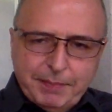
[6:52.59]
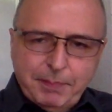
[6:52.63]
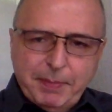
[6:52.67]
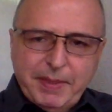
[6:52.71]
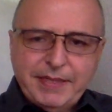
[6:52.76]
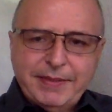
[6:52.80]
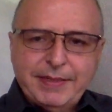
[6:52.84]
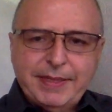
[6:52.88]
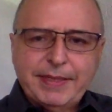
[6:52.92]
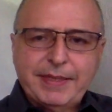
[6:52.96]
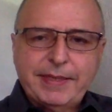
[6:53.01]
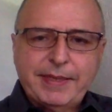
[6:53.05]

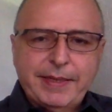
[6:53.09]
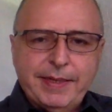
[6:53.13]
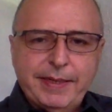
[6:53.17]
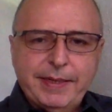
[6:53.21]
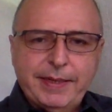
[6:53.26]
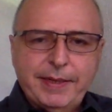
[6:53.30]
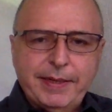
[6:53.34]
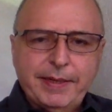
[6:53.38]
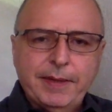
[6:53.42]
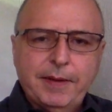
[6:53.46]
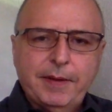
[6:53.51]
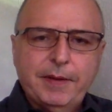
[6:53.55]
basic
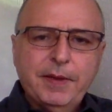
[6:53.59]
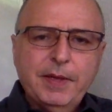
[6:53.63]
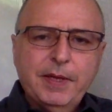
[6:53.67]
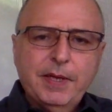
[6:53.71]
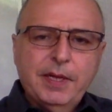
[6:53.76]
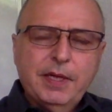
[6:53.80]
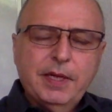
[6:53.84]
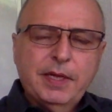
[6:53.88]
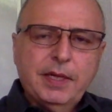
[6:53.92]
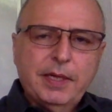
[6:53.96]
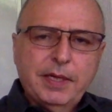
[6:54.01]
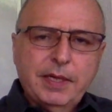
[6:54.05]

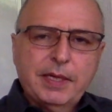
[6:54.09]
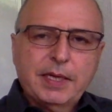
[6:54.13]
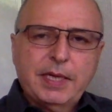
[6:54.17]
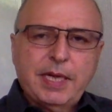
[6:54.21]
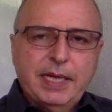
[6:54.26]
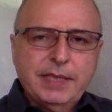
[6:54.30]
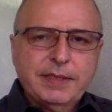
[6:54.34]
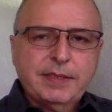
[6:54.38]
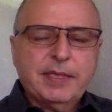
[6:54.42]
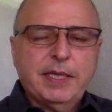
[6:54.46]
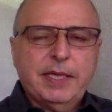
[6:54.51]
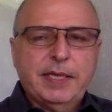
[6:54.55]

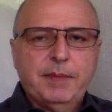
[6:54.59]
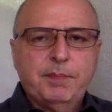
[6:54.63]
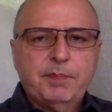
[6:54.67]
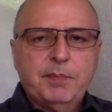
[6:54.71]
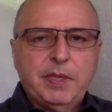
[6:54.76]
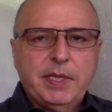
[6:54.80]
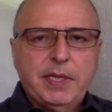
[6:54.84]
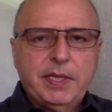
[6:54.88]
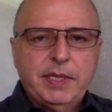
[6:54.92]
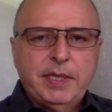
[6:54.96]
concept,